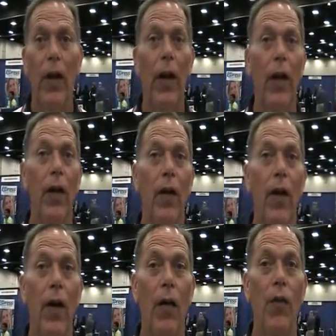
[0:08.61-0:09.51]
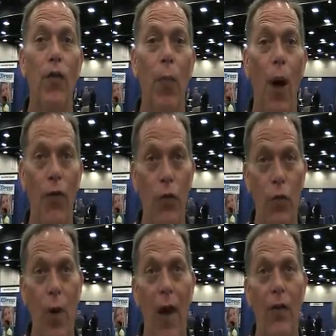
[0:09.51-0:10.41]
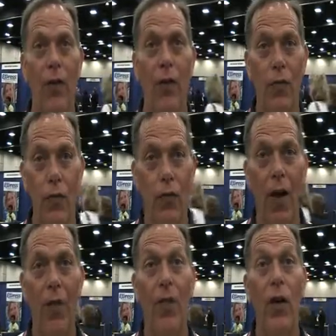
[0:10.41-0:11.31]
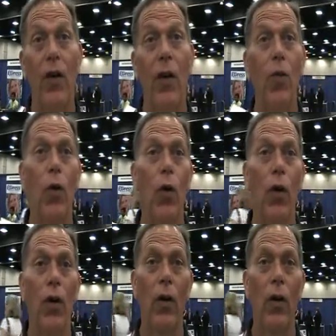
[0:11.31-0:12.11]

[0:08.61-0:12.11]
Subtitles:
And it's sponsored by the Governor's Job Fair Network,